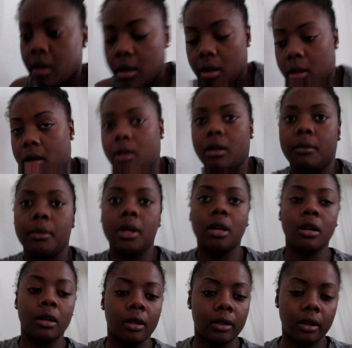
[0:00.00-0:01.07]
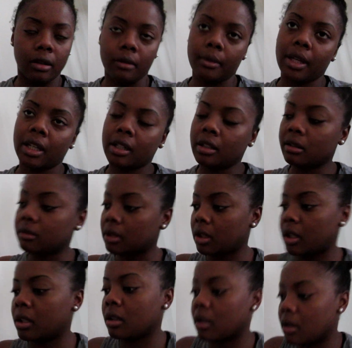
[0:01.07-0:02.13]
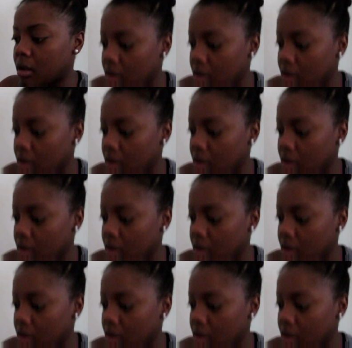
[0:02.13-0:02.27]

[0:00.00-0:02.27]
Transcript: Um, oh man, I left the light on.